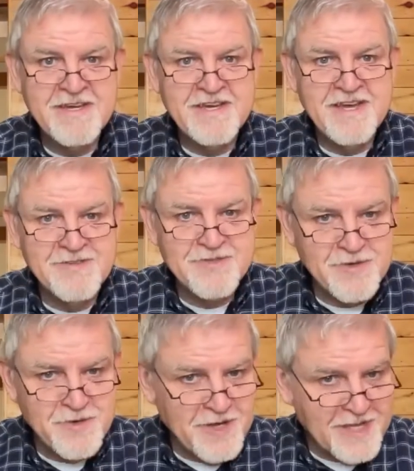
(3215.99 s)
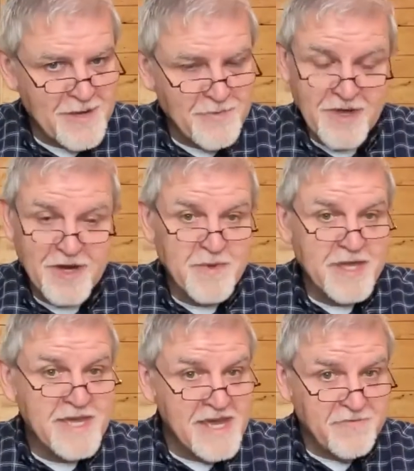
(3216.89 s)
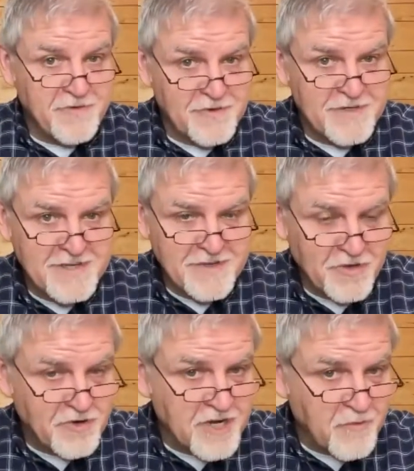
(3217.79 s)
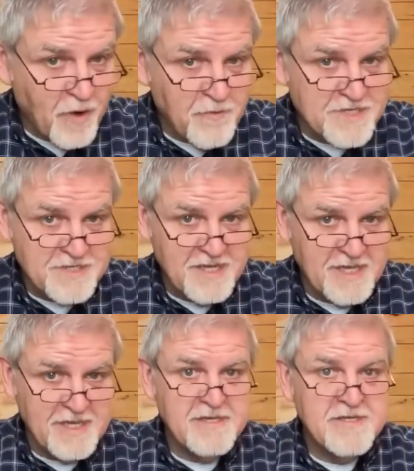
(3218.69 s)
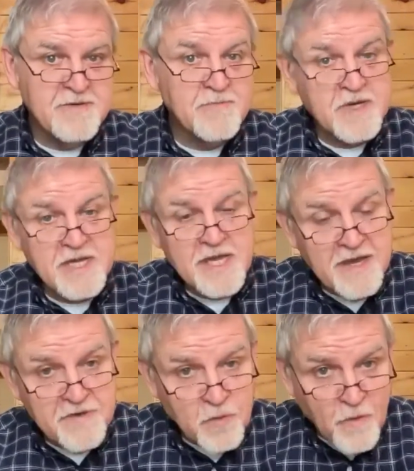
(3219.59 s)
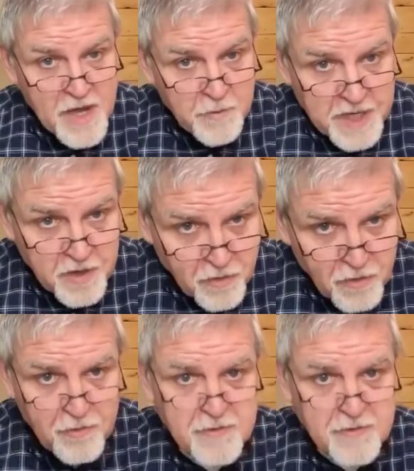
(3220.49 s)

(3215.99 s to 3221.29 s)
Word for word: And so, again, we've got to be careful not only what we see, but careful where we go